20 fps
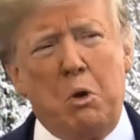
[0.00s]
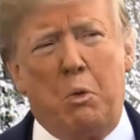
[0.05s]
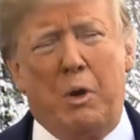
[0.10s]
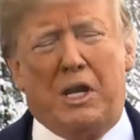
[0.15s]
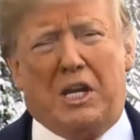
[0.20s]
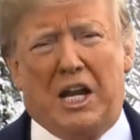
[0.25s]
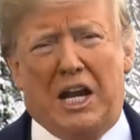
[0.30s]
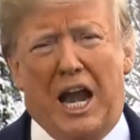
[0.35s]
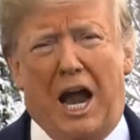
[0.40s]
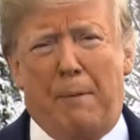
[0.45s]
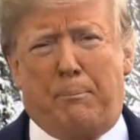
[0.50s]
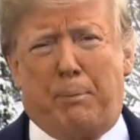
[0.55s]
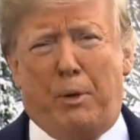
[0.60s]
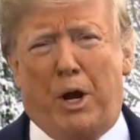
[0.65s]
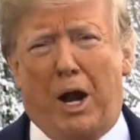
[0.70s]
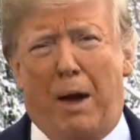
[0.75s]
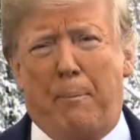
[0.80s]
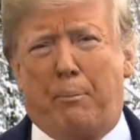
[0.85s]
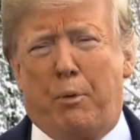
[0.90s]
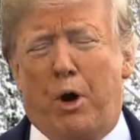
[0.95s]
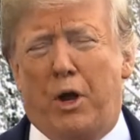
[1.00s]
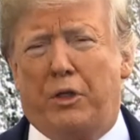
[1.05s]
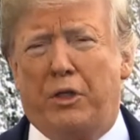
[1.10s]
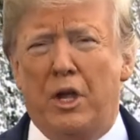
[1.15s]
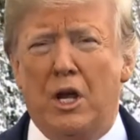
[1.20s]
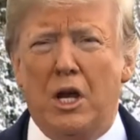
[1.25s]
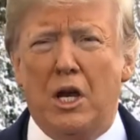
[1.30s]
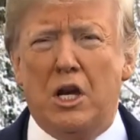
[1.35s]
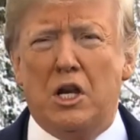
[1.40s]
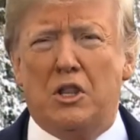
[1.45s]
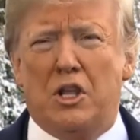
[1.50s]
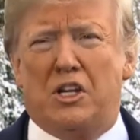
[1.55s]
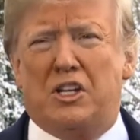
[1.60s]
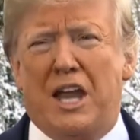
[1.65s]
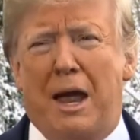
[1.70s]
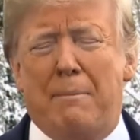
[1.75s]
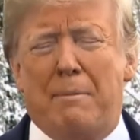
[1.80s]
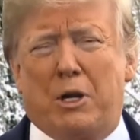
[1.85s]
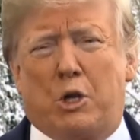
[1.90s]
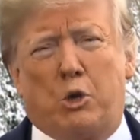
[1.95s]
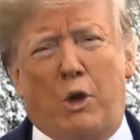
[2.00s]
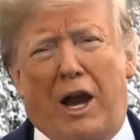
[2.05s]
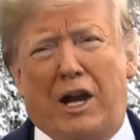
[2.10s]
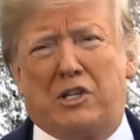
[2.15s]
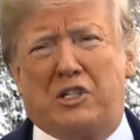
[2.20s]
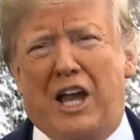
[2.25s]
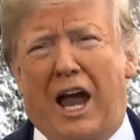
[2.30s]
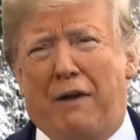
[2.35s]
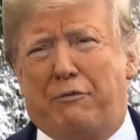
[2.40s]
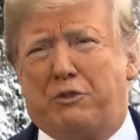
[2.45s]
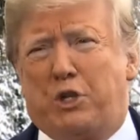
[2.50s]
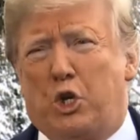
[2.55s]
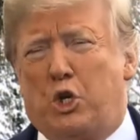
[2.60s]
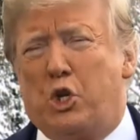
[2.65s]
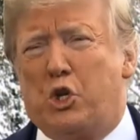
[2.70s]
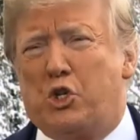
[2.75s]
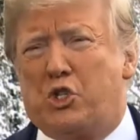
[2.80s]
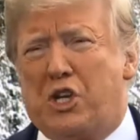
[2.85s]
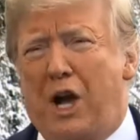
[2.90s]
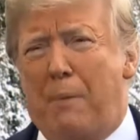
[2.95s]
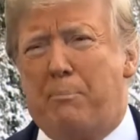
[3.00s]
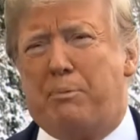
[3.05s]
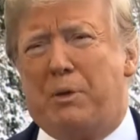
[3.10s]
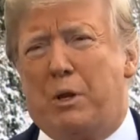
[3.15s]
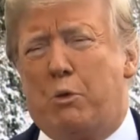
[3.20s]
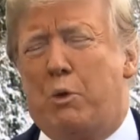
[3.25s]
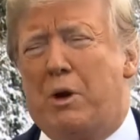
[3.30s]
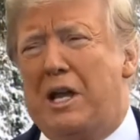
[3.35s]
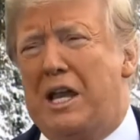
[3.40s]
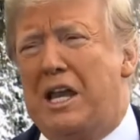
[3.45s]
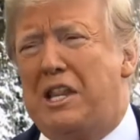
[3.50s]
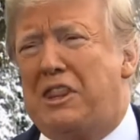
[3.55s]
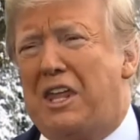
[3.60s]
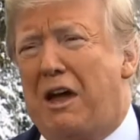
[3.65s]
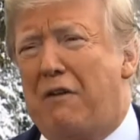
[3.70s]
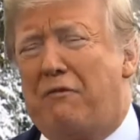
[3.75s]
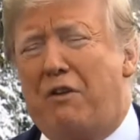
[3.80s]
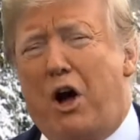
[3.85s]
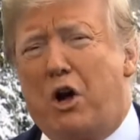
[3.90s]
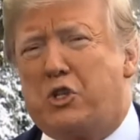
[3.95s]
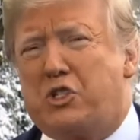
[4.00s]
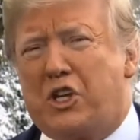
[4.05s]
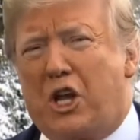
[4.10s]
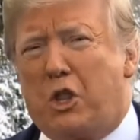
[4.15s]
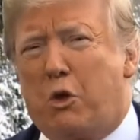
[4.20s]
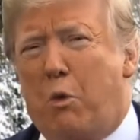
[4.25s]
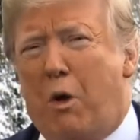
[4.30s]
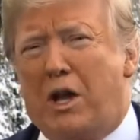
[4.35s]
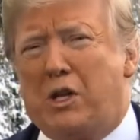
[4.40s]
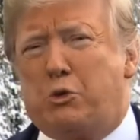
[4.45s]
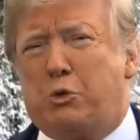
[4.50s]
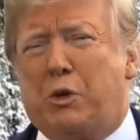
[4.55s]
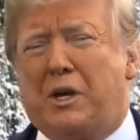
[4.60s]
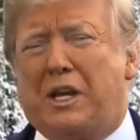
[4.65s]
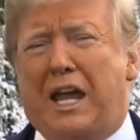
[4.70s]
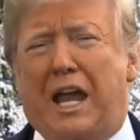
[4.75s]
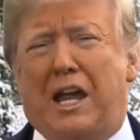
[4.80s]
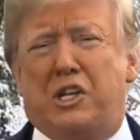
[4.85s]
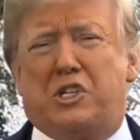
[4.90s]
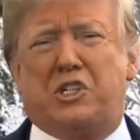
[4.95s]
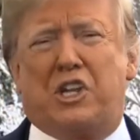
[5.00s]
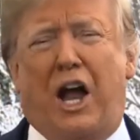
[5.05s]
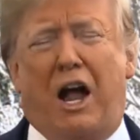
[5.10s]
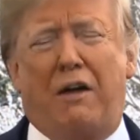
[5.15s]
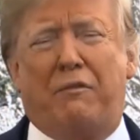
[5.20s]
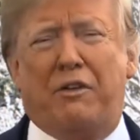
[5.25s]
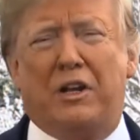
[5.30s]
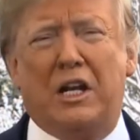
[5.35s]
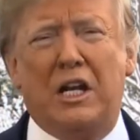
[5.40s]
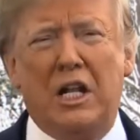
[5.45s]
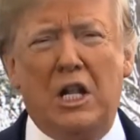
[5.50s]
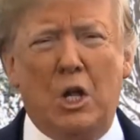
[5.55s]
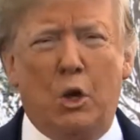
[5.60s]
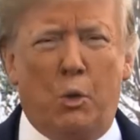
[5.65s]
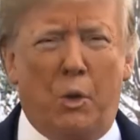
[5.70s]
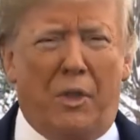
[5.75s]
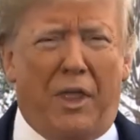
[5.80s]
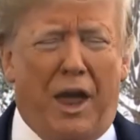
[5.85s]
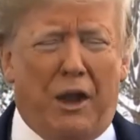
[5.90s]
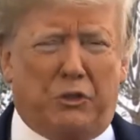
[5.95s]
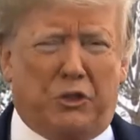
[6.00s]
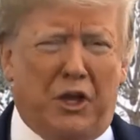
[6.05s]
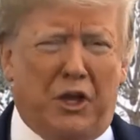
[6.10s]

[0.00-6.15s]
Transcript: we cannot put up with. The Democrats have to do something. We need their votes, otherwise we can't solve it. Without